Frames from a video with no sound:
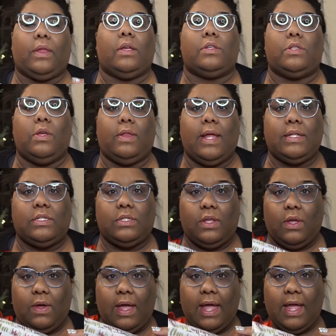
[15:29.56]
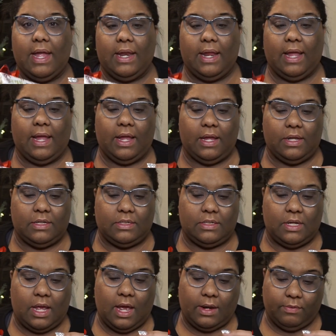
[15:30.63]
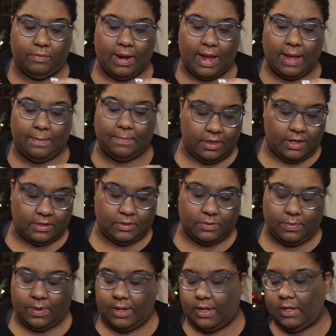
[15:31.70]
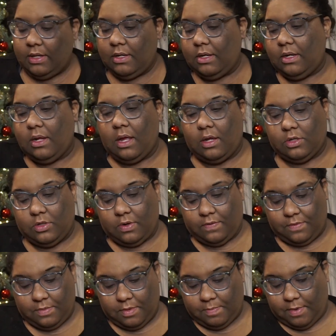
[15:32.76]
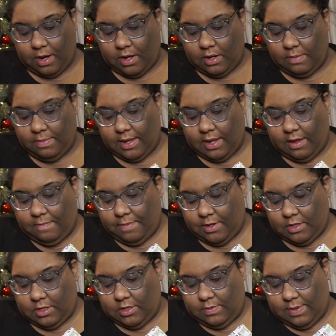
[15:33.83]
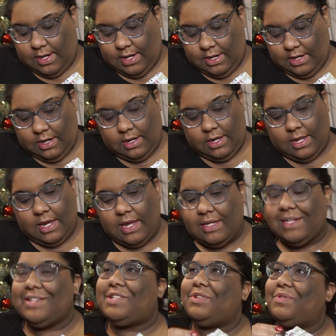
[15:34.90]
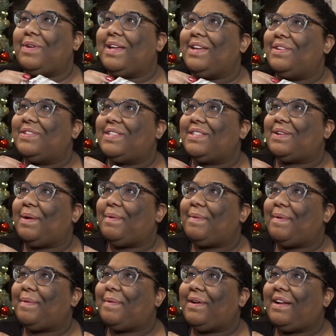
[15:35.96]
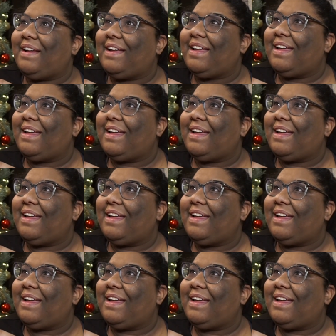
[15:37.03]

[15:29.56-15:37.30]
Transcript: So let's go ahead and unwrap this one. I'll do it from the bottom like I've been doing. Did you reuse this wrapping paper?